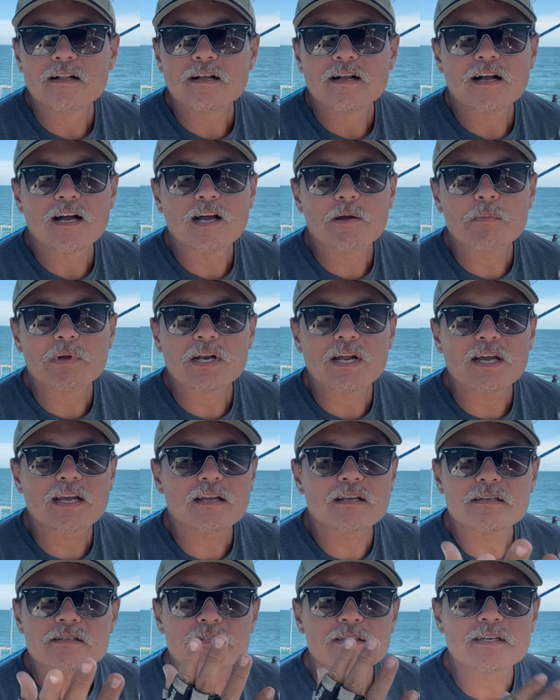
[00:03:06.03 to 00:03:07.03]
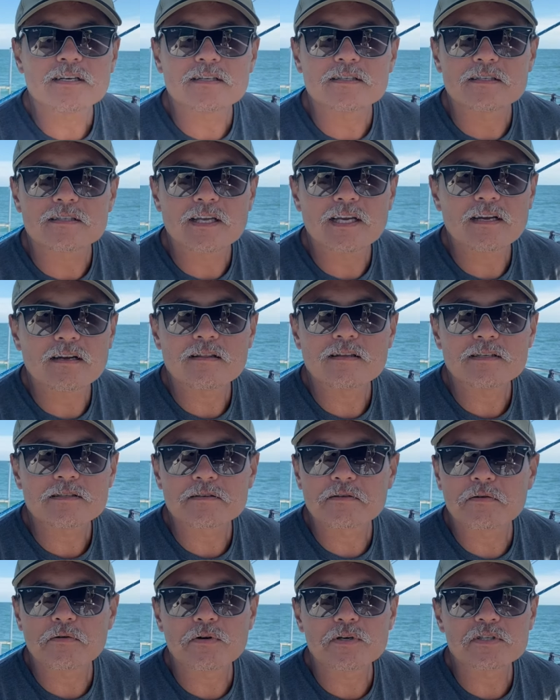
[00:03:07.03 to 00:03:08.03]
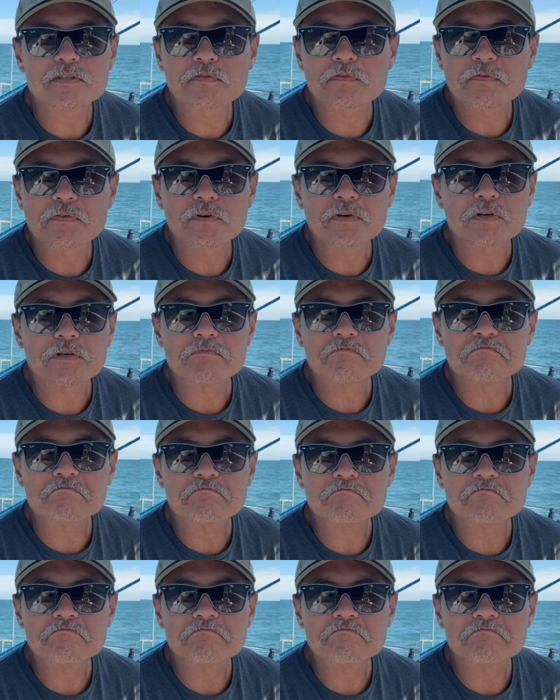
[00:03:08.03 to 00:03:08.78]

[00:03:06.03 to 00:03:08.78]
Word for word: I mean, she could stay on this course for